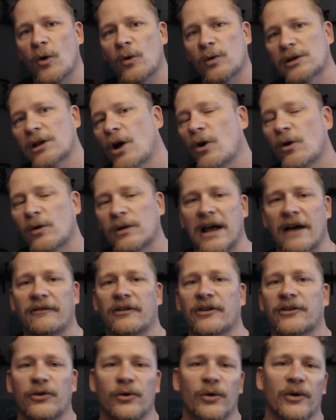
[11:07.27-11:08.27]
low level
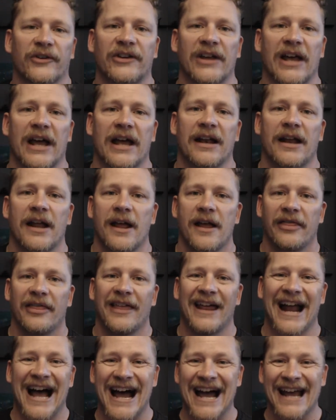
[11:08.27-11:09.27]
tool set
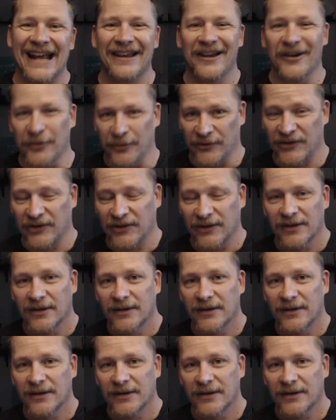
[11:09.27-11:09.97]
that I use.